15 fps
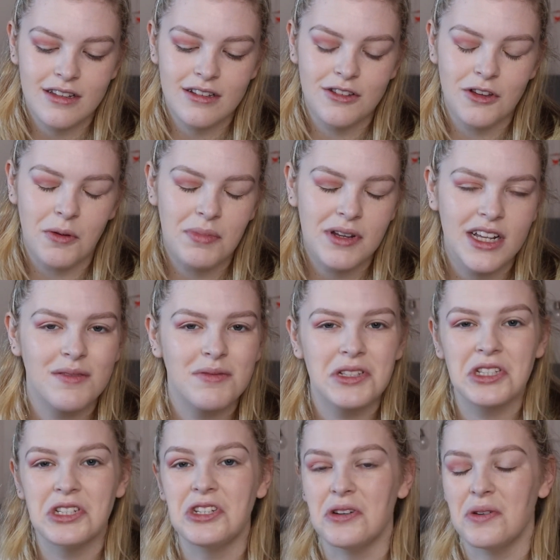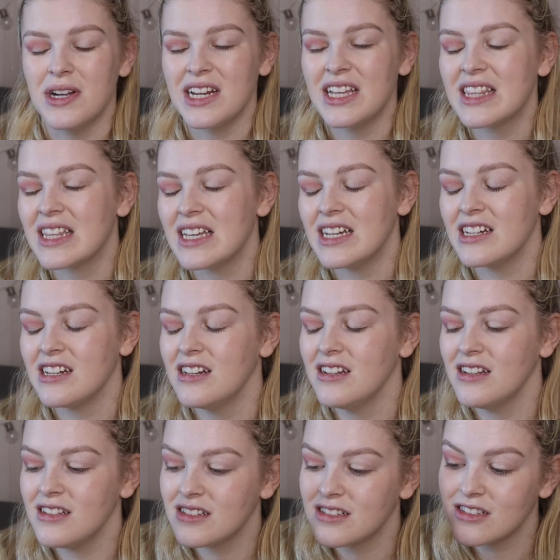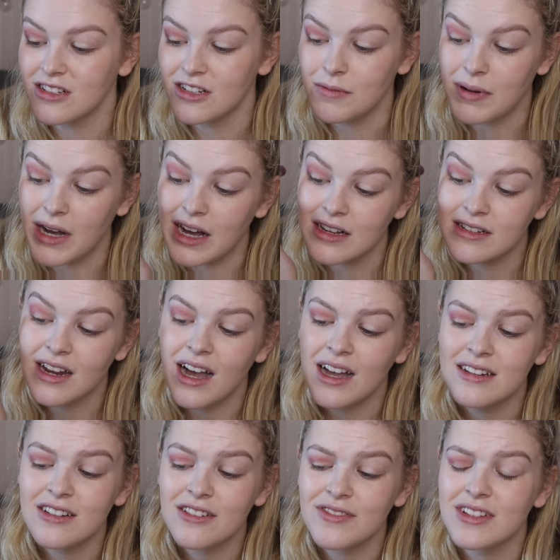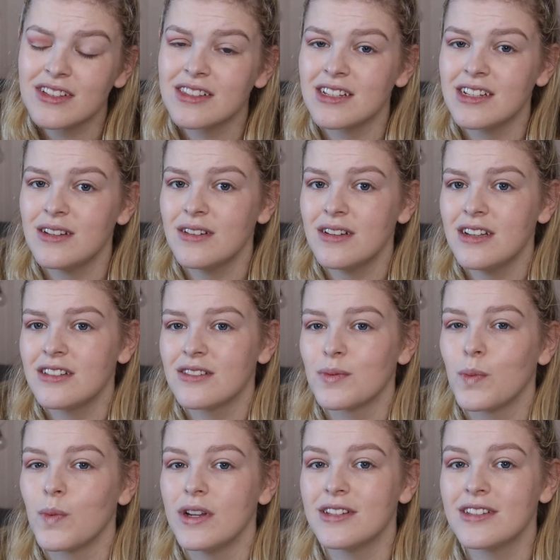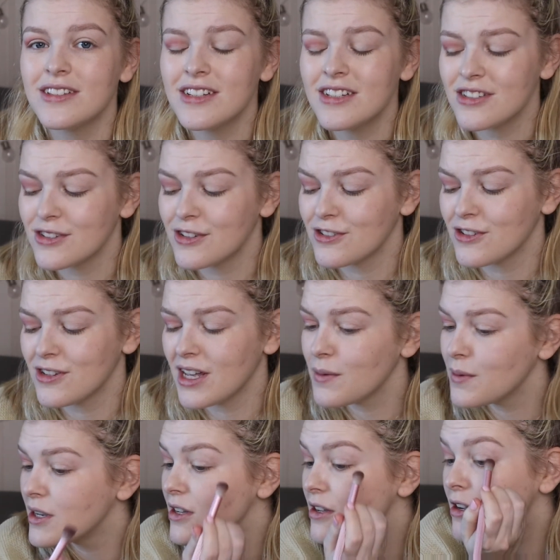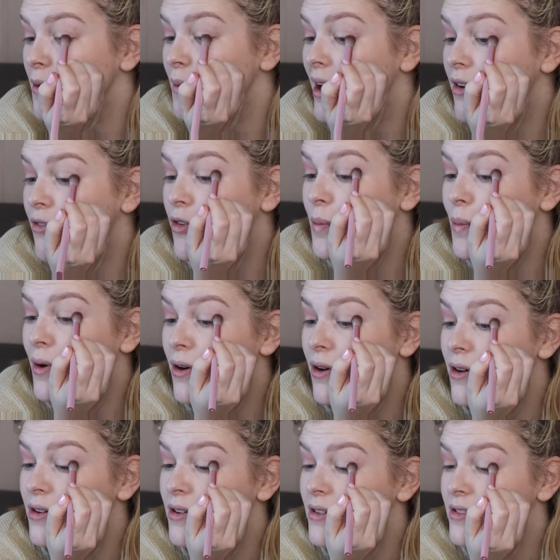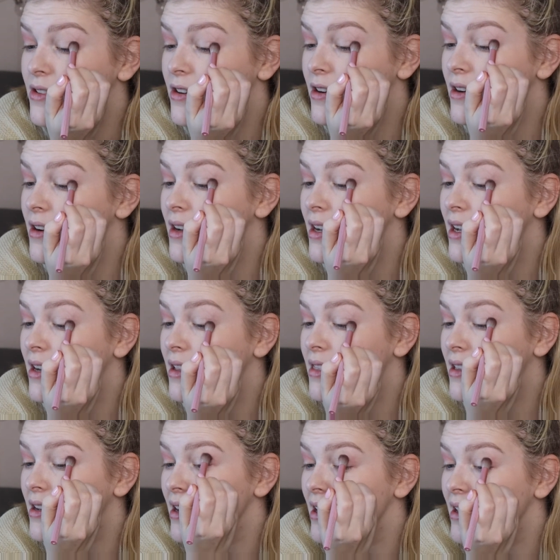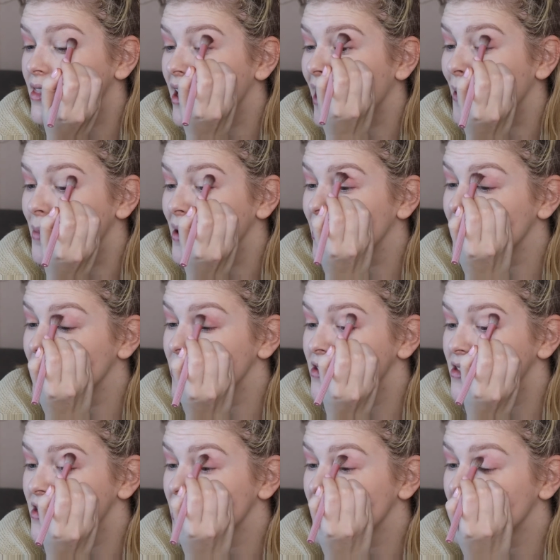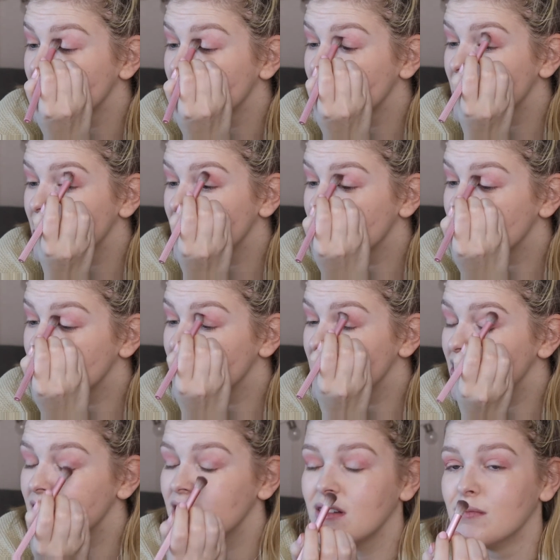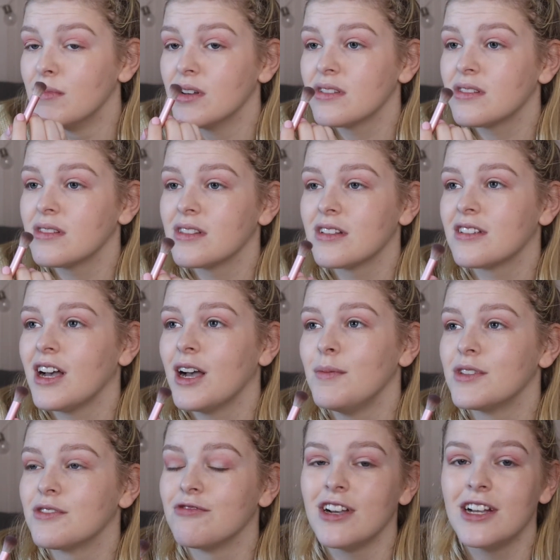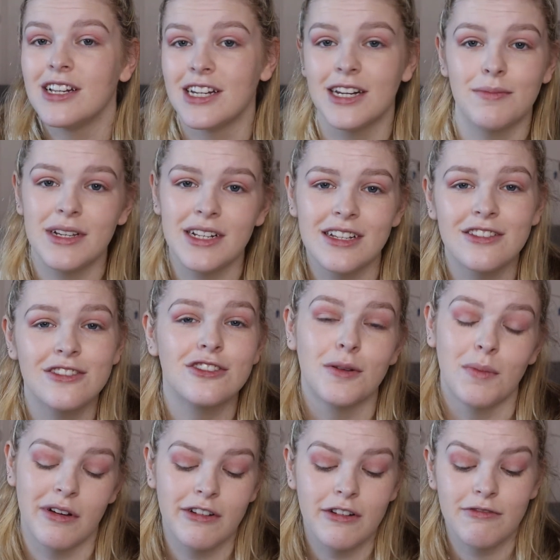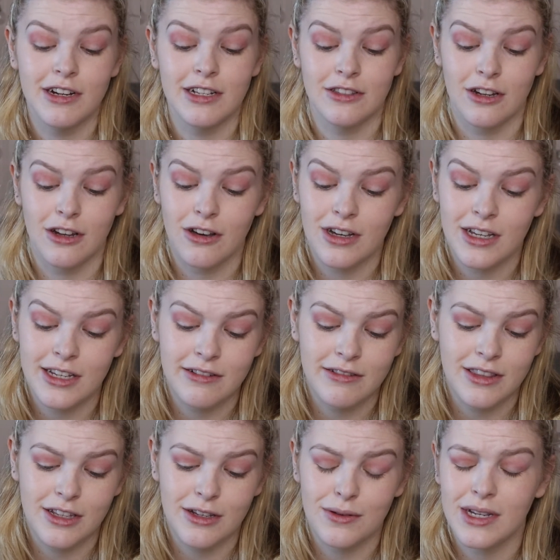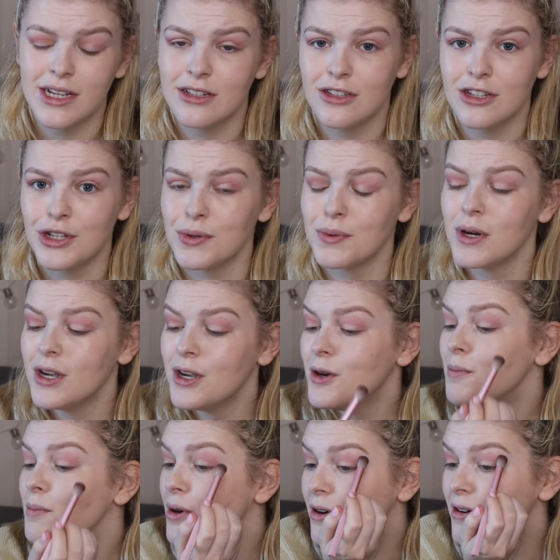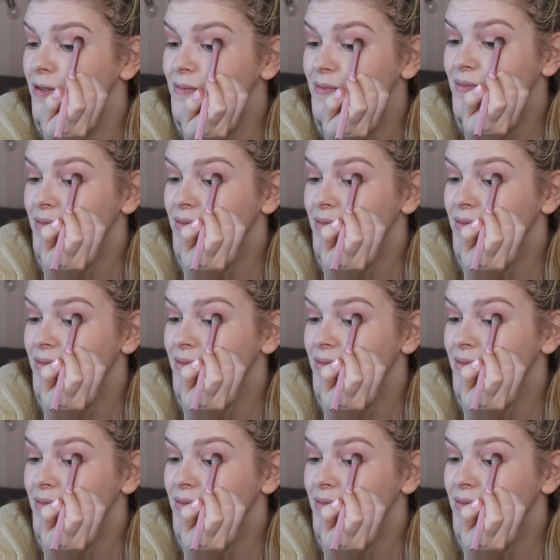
not being able to do anything. It's so bad. And obviously it's winter, so it's not like we can go out for walks or anything like that because most of the time it's raining. I mean, in summer it rains a lot here in the UK too, but